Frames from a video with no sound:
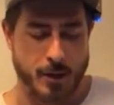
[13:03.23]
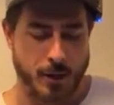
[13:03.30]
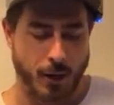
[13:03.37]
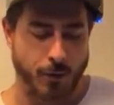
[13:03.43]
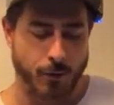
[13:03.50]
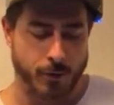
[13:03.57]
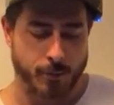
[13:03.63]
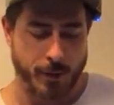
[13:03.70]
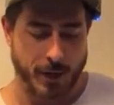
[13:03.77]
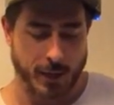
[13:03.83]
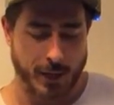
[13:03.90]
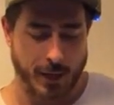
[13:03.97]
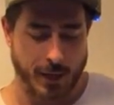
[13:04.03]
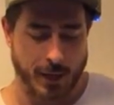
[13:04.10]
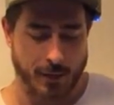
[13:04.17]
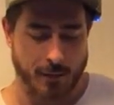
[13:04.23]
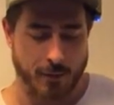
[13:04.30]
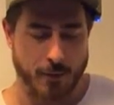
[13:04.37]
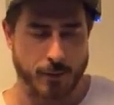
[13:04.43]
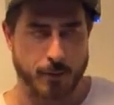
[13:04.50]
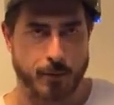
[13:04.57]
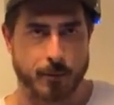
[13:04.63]
looked back at the,
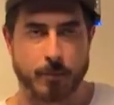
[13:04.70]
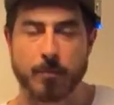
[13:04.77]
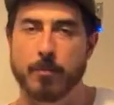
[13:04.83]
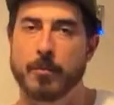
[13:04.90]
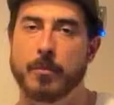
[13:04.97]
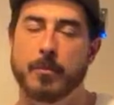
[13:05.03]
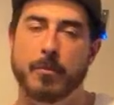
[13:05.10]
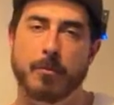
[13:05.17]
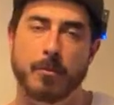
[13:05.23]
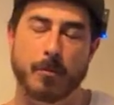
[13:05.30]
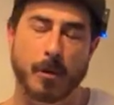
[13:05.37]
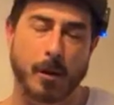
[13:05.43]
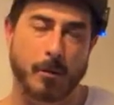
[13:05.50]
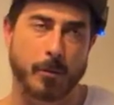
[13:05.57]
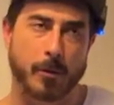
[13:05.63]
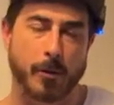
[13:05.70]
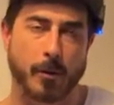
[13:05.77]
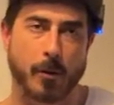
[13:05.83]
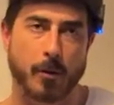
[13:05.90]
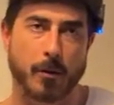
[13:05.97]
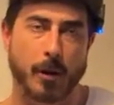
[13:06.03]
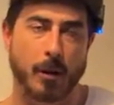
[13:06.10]
what's it
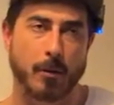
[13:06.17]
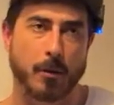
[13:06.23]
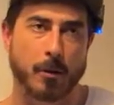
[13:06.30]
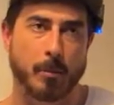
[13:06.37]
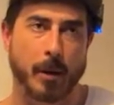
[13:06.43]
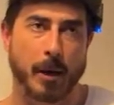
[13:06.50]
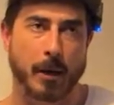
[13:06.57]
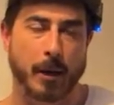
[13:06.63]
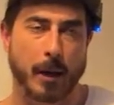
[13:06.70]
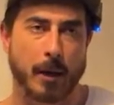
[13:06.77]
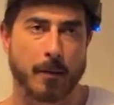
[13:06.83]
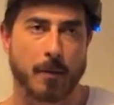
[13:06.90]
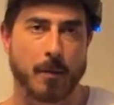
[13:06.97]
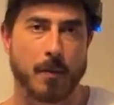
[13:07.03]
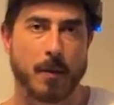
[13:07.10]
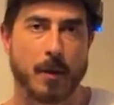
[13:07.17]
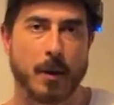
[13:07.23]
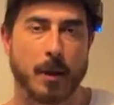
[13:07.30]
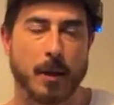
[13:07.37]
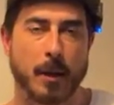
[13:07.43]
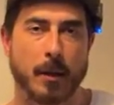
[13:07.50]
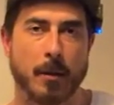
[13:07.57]
called? I looked back at
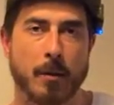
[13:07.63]
the